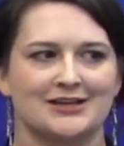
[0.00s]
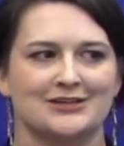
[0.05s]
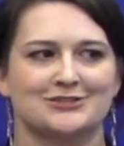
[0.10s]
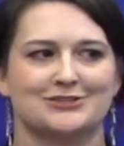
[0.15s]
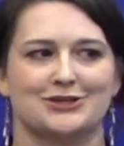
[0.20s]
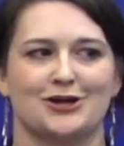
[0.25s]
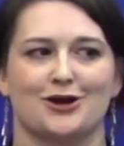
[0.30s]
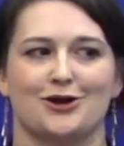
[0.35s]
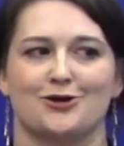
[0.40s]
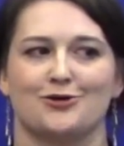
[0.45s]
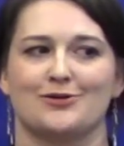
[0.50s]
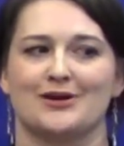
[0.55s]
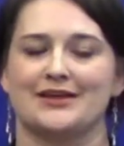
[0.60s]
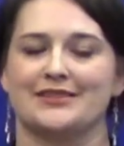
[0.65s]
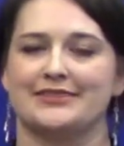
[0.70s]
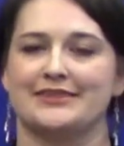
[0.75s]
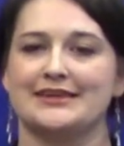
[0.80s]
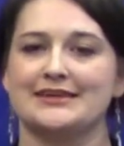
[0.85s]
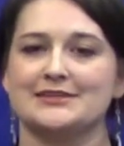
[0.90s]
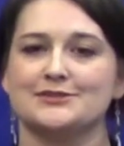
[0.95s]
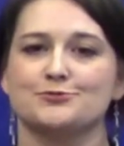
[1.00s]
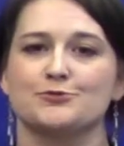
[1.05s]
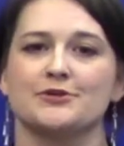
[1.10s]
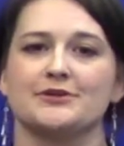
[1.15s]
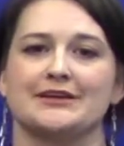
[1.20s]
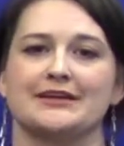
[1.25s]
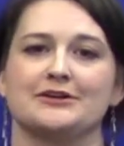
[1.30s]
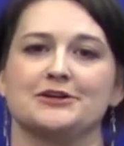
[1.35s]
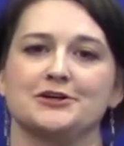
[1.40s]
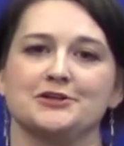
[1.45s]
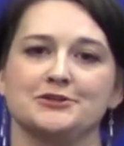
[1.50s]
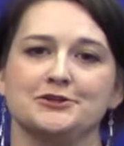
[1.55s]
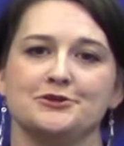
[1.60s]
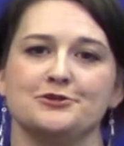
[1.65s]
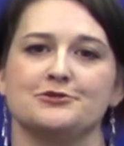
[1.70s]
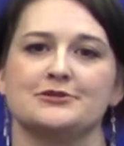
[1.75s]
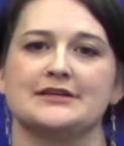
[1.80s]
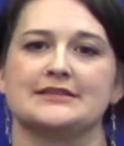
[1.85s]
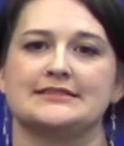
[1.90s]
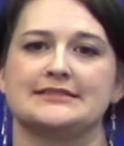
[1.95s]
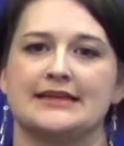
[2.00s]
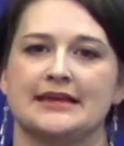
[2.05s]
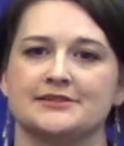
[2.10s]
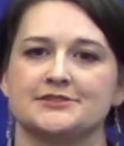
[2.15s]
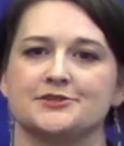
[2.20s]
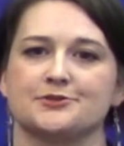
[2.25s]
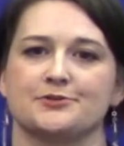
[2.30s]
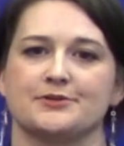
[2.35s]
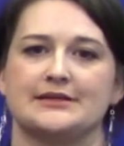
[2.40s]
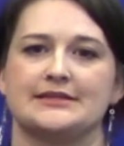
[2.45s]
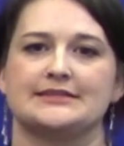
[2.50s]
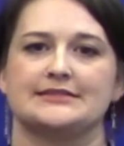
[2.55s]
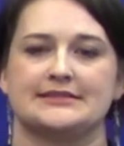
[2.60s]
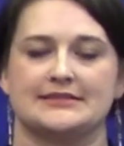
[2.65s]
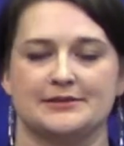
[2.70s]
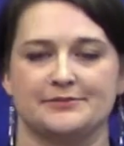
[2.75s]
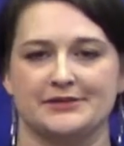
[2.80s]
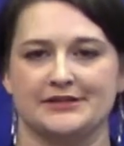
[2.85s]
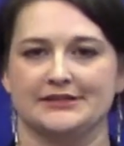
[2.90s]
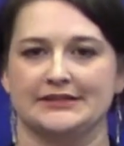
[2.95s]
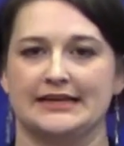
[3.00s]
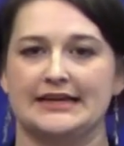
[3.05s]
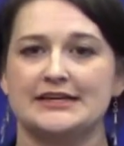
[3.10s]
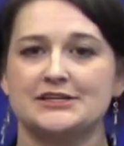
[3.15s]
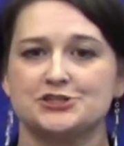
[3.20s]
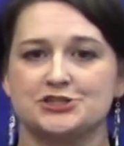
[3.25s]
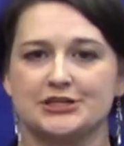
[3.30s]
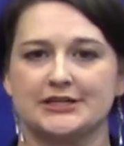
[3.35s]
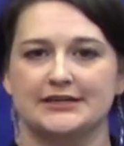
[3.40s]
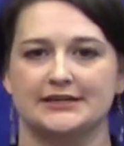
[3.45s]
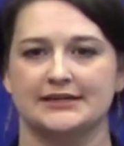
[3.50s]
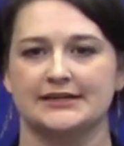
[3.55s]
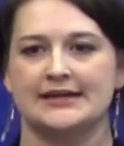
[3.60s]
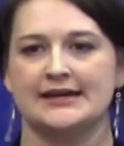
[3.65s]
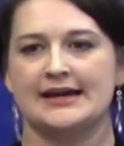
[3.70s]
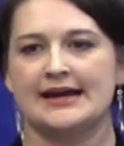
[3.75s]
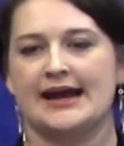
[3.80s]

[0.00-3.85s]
So these would include sensory stimulation.